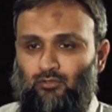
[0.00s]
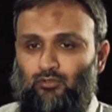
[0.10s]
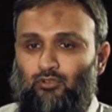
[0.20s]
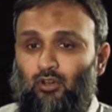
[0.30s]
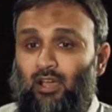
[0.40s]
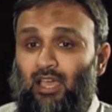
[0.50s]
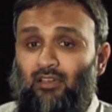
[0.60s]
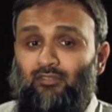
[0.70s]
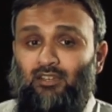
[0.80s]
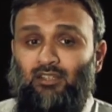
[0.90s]
Do not
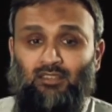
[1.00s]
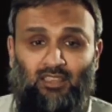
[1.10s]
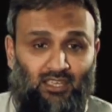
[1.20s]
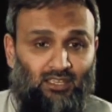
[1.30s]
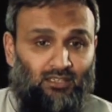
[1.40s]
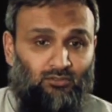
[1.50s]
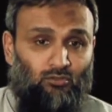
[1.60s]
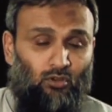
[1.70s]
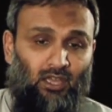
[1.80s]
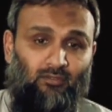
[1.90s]
ever think, do
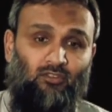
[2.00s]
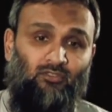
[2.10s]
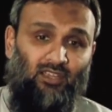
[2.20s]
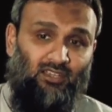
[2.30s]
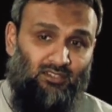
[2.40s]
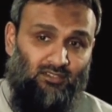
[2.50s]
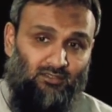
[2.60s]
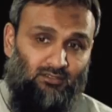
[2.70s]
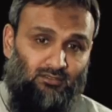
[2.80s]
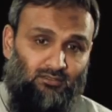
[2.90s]
not ever
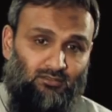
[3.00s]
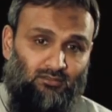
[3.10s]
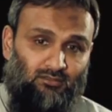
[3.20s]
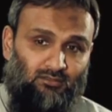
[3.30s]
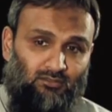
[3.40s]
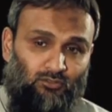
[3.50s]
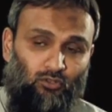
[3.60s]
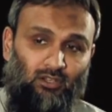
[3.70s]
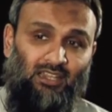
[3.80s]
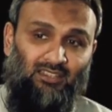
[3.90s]
reckon, do
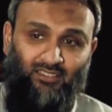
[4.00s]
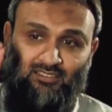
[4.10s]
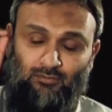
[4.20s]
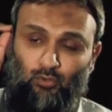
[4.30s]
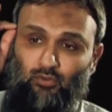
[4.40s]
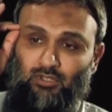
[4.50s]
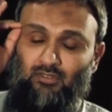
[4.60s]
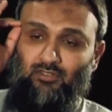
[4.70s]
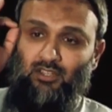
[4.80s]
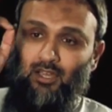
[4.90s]
not let this thought
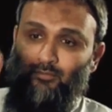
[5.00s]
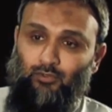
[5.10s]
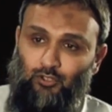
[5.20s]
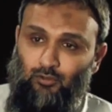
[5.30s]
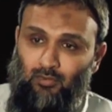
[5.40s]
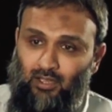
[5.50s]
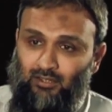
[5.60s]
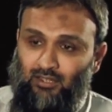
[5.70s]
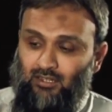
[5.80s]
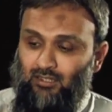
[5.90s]
even come to your
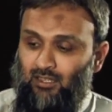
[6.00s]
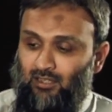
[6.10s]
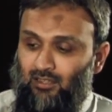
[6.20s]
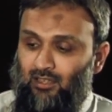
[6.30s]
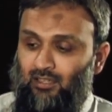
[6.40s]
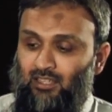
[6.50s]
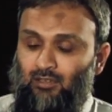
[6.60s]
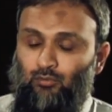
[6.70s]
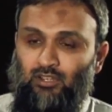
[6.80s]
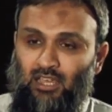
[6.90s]
mind that Allah,
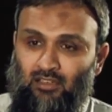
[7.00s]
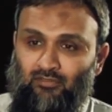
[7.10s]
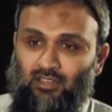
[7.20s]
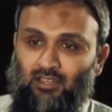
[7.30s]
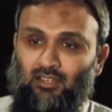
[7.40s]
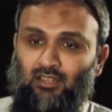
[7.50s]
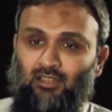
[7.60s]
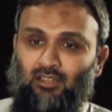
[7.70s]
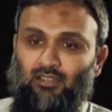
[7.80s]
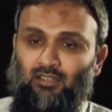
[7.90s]
He would ever
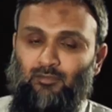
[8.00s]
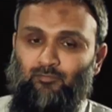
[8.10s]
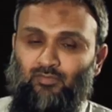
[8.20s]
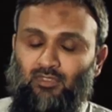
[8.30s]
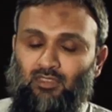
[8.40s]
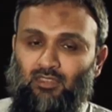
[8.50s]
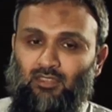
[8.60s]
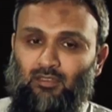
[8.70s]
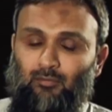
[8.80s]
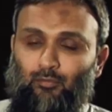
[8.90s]

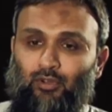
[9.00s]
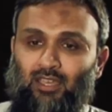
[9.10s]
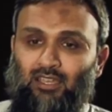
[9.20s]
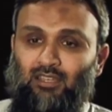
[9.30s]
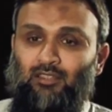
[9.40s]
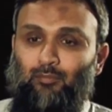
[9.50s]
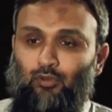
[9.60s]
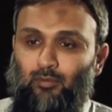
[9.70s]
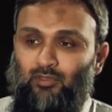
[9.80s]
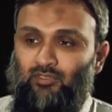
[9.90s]
break the
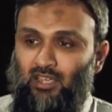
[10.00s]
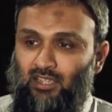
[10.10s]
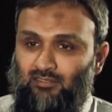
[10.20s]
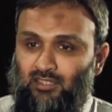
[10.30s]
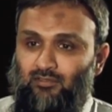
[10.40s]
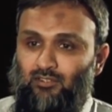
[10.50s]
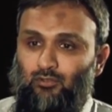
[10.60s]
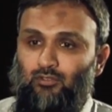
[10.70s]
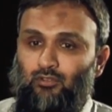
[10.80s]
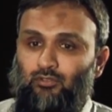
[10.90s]
promise that He's given
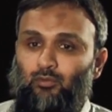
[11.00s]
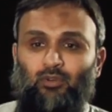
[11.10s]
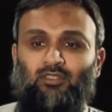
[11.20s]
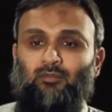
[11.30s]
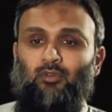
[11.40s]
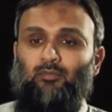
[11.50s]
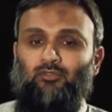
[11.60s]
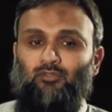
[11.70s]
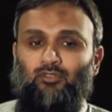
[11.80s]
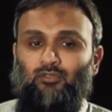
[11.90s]
to the Rasul. What is the promise
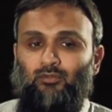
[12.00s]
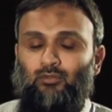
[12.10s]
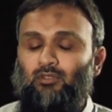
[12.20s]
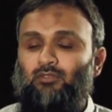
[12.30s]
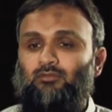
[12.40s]
to the Rasul?